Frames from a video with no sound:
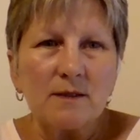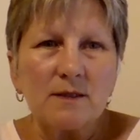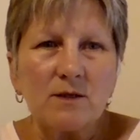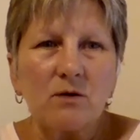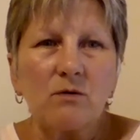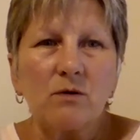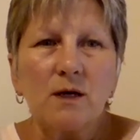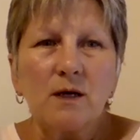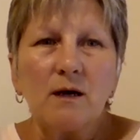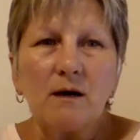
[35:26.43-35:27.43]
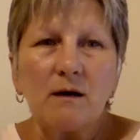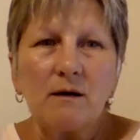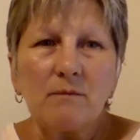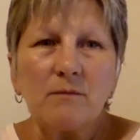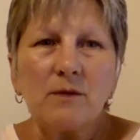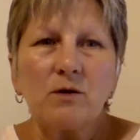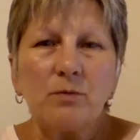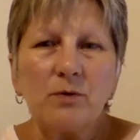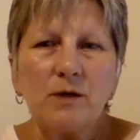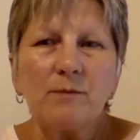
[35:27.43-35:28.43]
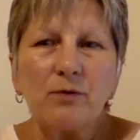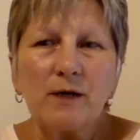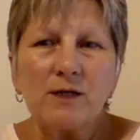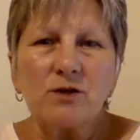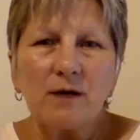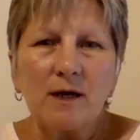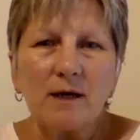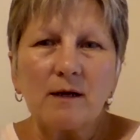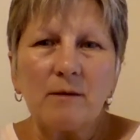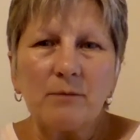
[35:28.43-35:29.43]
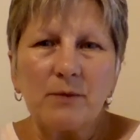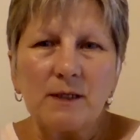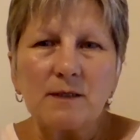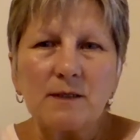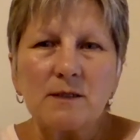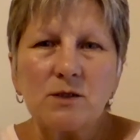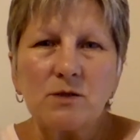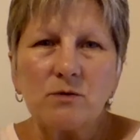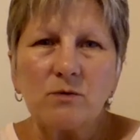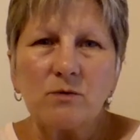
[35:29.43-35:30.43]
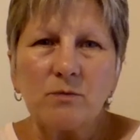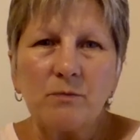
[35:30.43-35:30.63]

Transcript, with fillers: So um, you know, putting pressure on companies to